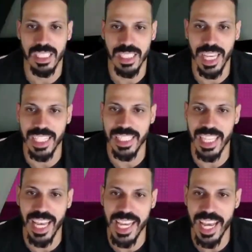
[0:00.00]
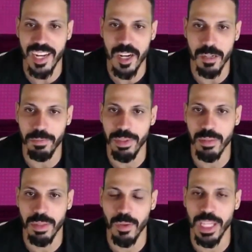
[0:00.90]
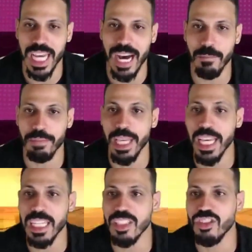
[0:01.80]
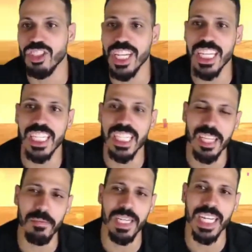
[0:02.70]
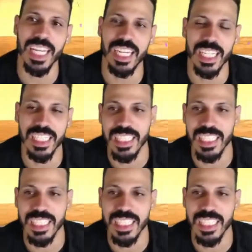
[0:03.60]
They say and up, but we got PG limited